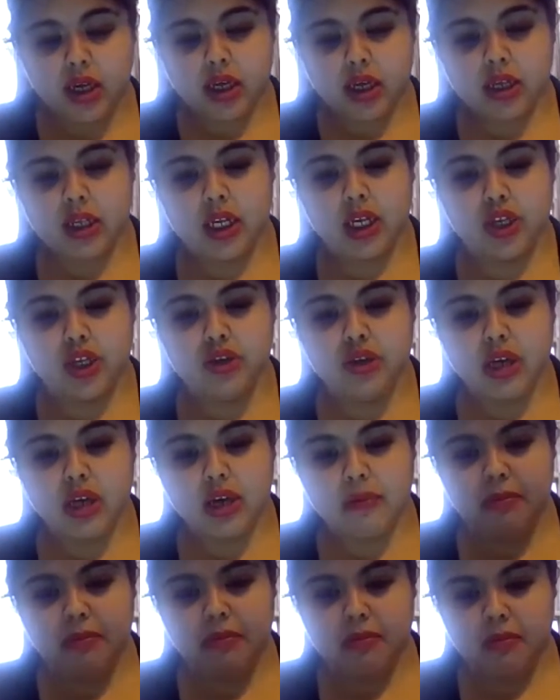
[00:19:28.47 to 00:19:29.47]
that you
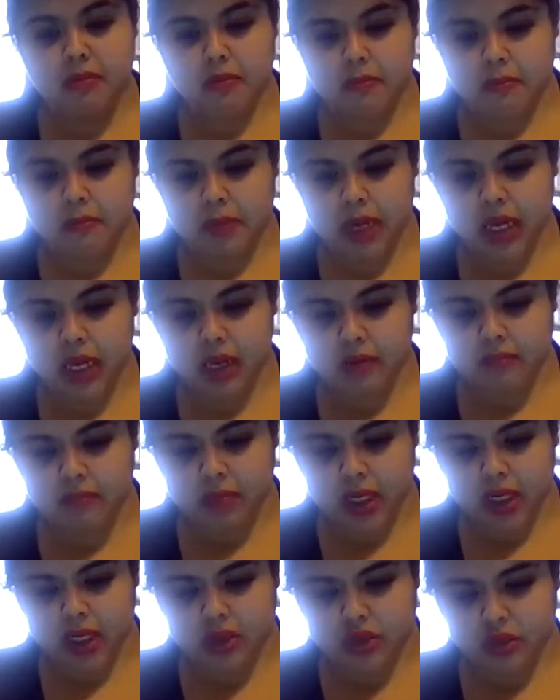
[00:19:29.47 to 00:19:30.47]
can be
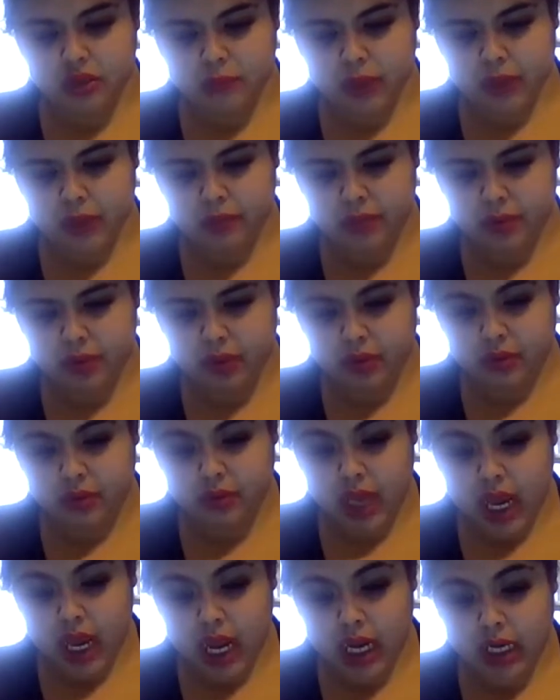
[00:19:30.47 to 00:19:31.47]
mean to
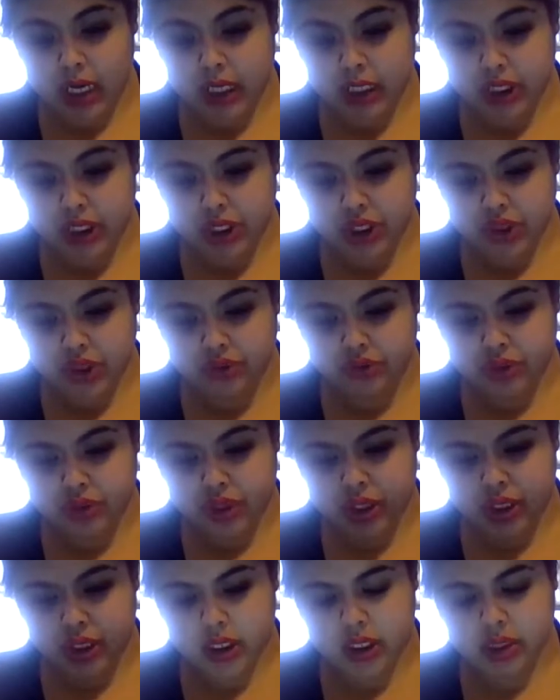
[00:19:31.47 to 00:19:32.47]
people and just do
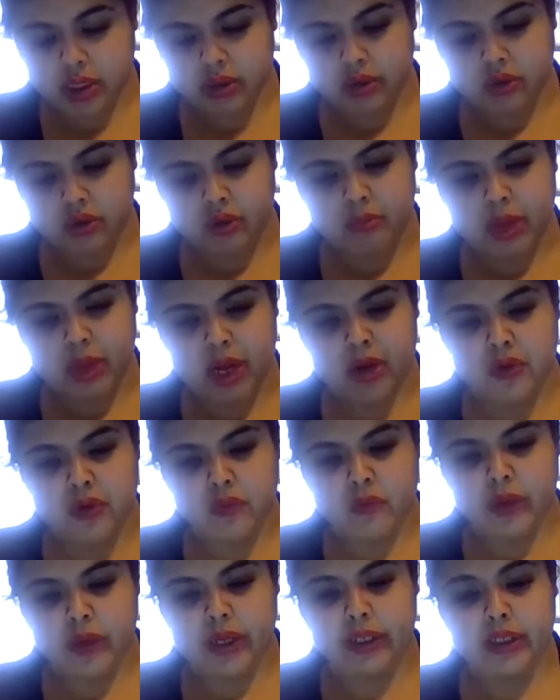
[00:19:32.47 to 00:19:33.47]
shit that no matter
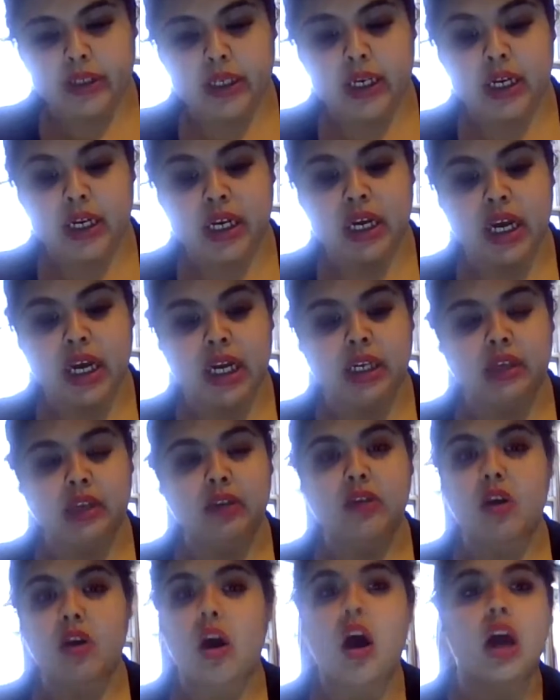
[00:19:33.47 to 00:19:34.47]
what, then
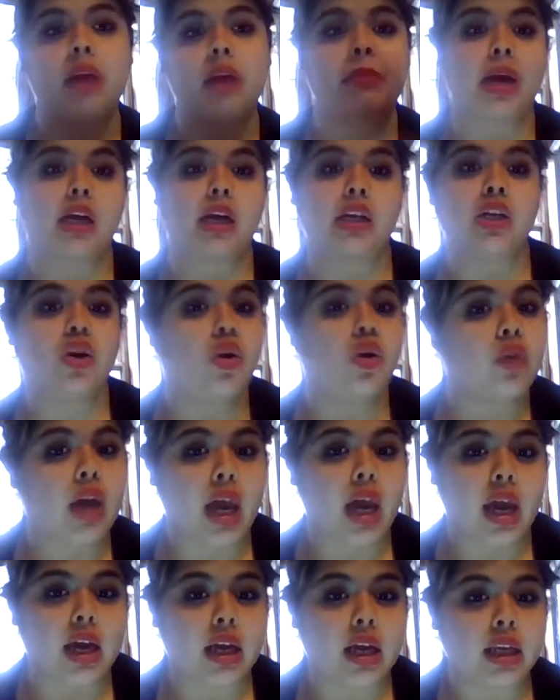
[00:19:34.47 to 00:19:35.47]
it's automatically
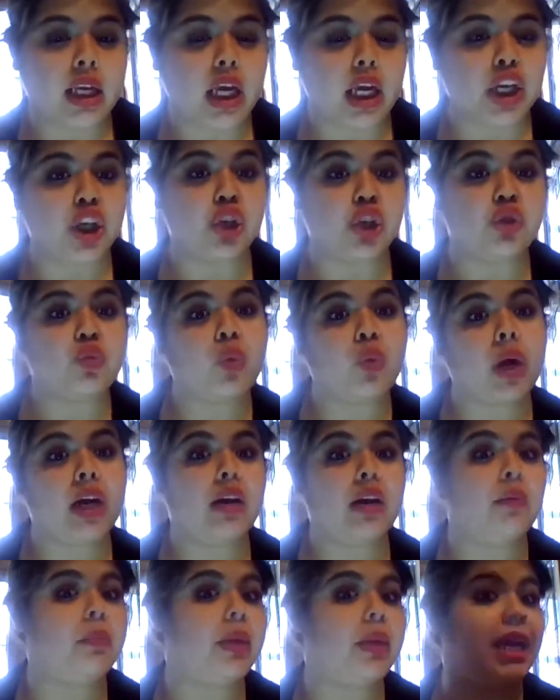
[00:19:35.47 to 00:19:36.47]
okay. And then you want
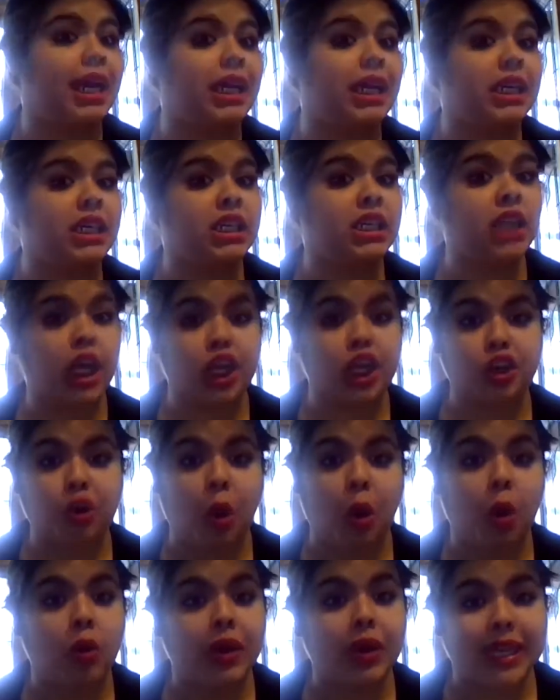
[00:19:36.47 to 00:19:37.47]
to be acting like you're
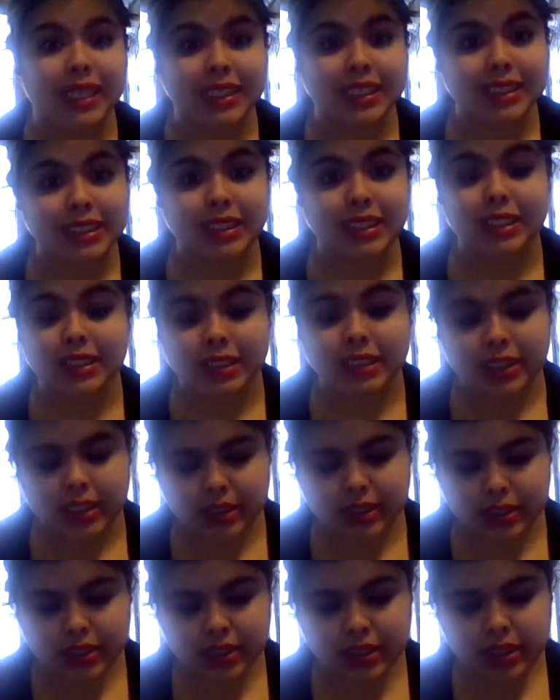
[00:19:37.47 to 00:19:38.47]
all innocent and shit.